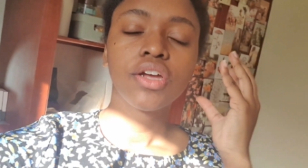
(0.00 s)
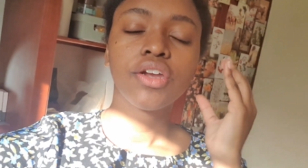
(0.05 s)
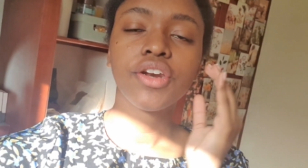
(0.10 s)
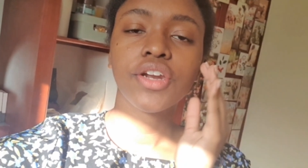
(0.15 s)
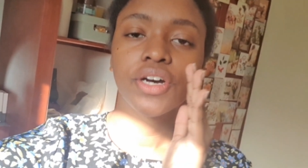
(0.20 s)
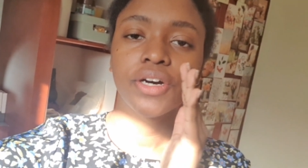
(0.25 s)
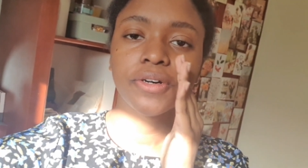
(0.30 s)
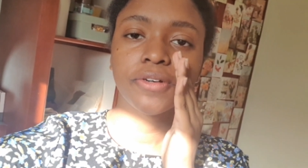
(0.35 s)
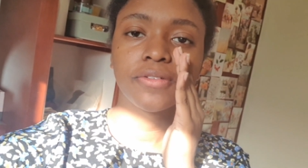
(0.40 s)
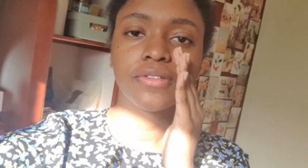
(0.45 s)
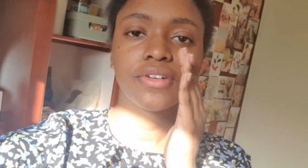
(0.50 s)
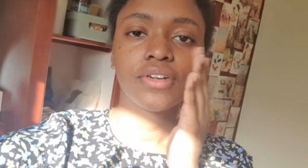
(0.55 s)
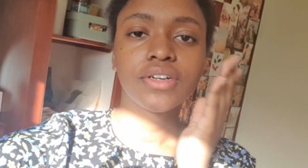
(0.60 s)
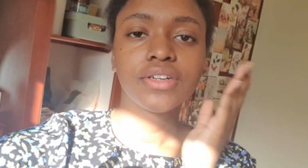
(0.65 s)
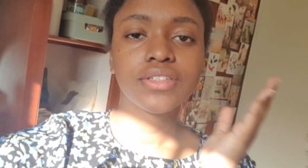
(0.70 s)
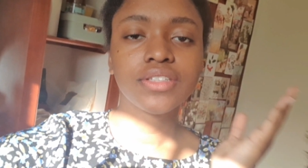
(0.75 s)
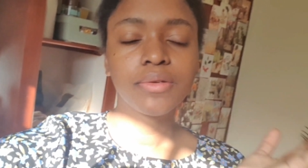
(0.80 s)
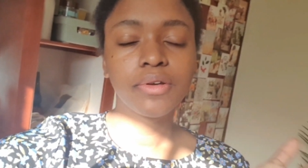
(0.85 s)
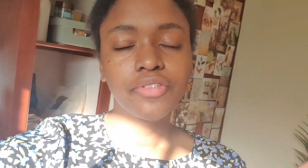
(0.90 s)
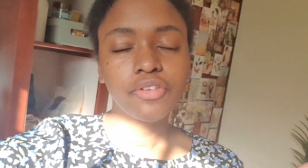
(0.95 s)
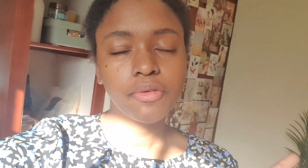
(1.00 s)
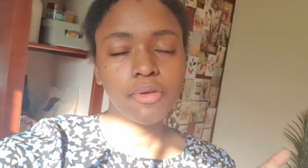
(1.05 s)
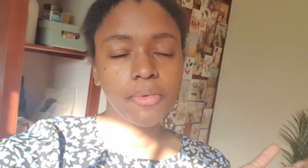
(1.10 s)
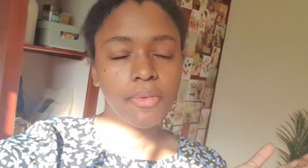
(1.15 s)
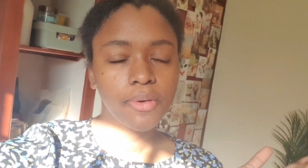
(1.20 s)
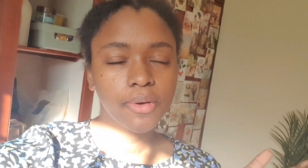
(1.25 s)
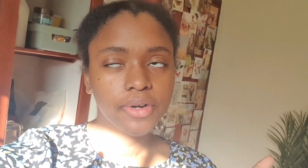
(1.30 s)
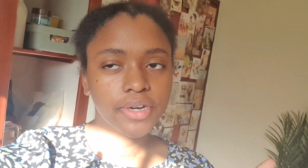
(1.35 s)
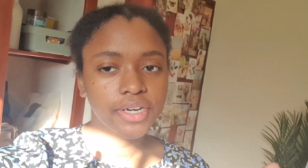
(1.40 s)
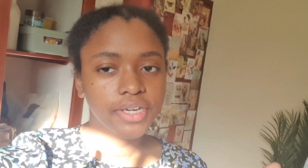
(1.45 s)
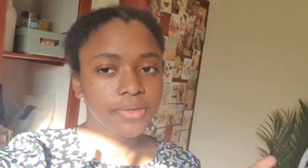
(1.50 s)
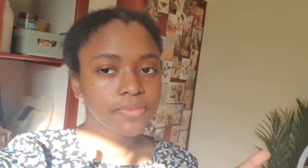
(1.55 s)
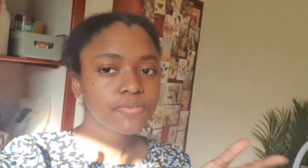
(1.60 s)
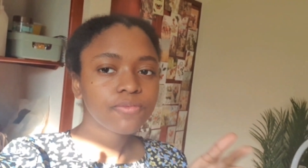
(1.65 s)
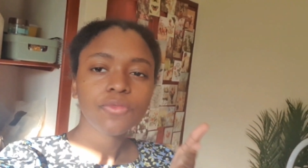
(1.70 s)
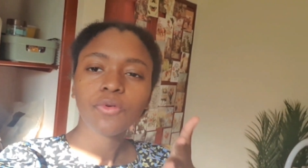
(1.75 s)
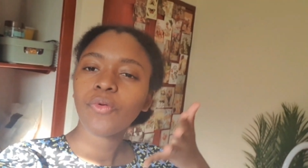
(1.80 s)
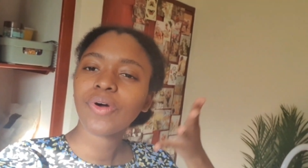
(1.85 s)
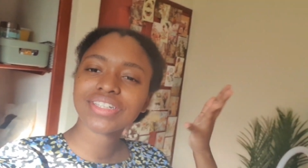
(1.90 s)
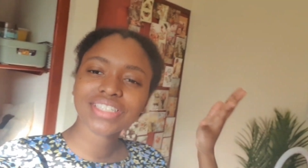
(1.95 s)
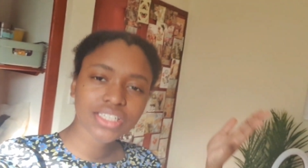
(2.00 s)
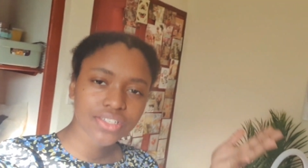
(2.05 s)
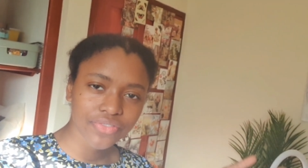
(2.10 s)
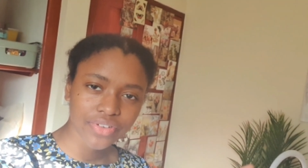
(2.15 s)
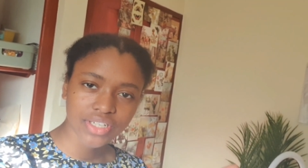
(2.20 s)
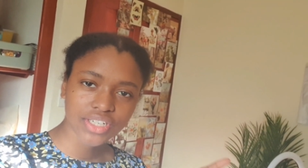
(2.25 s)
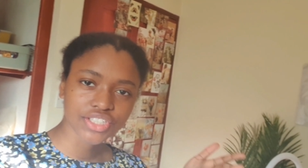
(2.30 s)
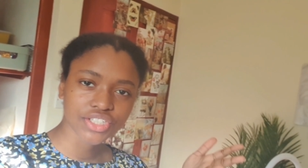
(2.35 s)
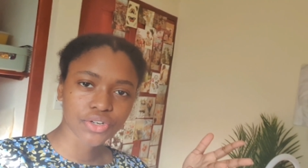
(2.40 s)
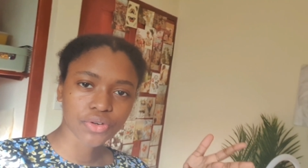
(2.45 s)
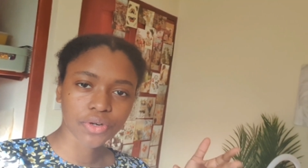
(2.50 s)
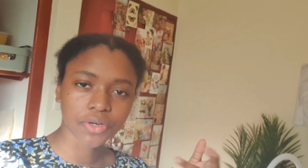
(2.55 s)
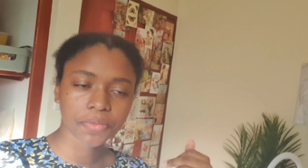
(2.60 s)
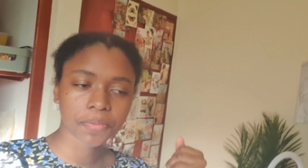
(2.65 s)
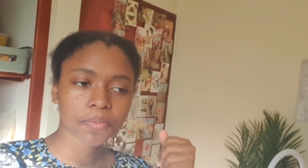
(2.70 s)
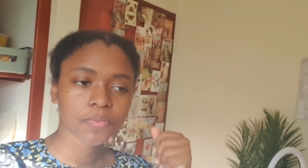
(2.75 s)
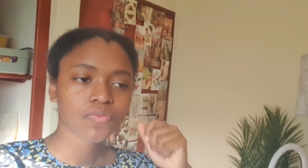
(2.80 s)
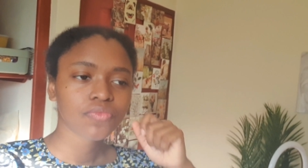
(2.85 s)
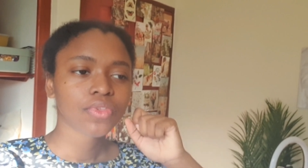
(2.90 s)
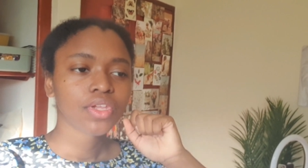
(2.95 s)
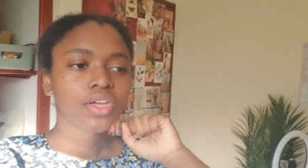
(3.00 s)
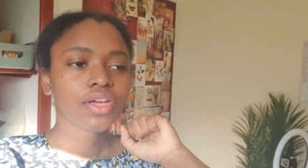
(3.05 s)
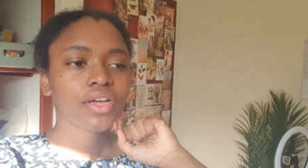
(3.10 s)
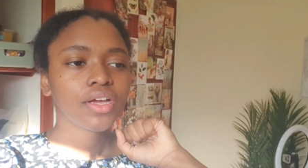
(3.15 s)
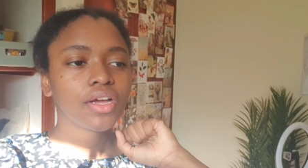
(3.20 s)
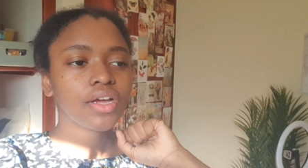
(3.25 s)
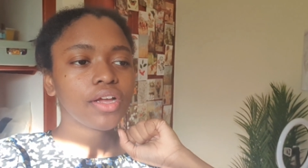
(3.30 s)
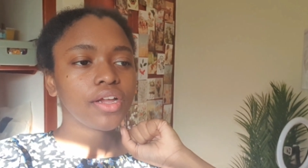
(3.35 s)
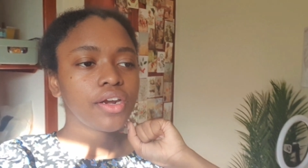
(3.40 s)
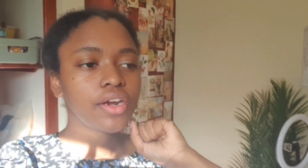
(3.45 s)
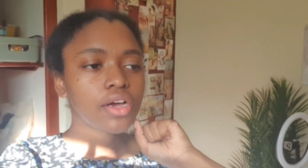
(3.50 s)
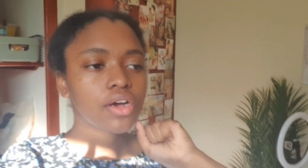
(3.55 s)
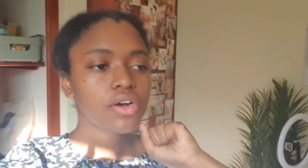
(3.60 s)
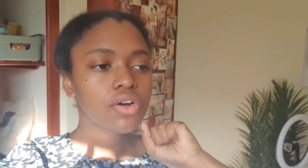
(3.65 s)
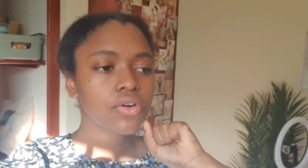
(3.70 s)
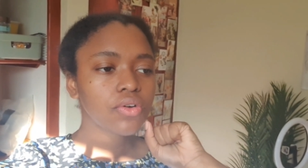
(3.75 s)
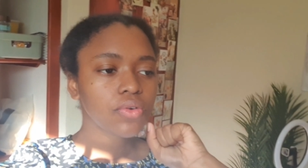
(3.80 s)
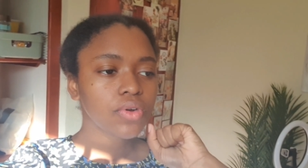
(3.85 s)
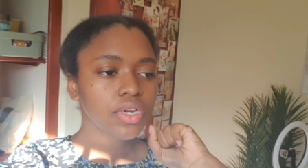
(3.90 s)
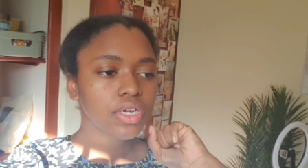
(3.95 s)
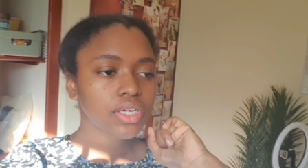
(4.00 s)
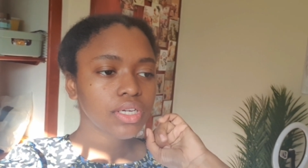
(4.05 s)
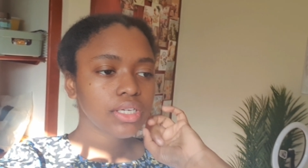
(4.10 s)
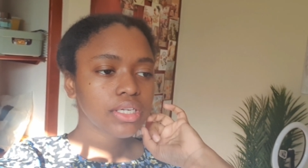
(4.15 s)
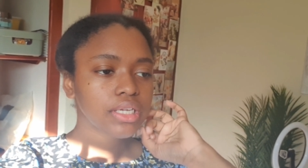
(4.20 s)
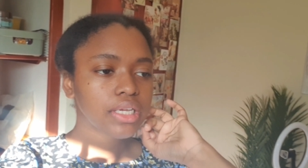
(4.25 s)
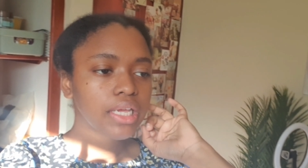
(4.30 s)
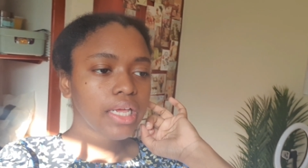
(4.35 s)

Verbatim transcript: Now, some of you may be wondering, what is village core. Now,